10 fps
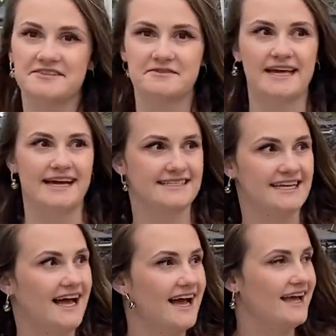to get
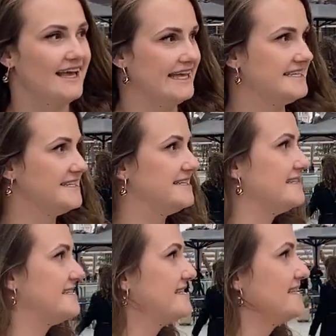into
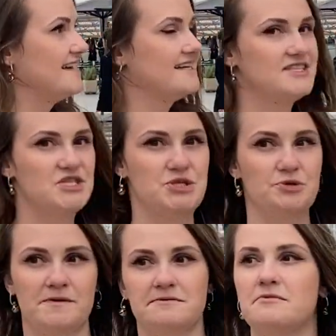this
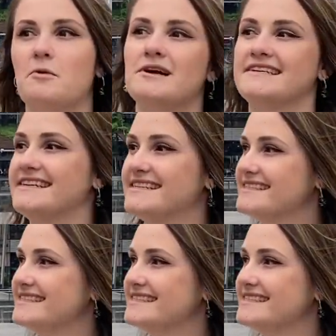super modern,